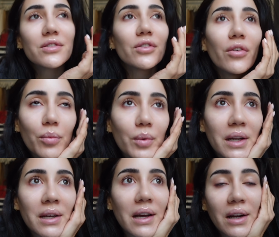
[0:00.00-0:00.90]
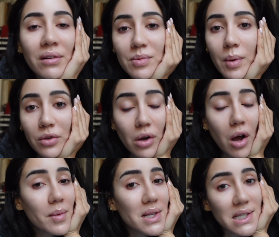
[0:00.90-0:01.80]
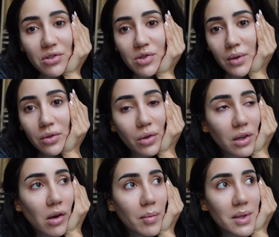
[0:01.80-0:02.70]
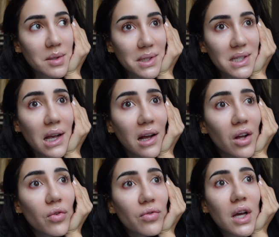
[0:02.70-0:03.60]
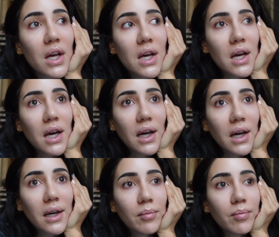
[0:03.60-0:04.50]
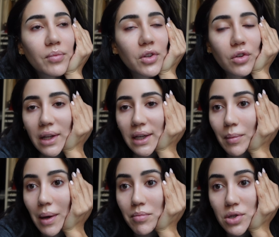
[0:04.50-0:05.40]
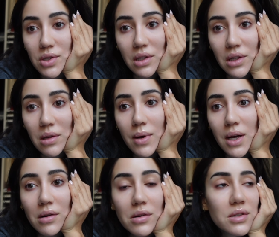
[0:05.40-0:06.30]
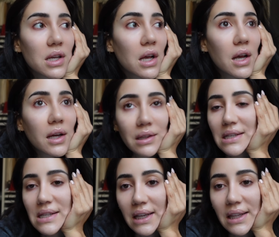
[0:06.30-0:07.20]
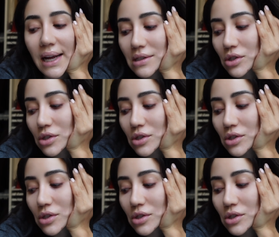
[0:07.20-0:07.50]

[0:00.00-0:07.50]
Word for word: So when I respond to comments, I respond to all the comments myself, um, you know, like my personal emails, things like that.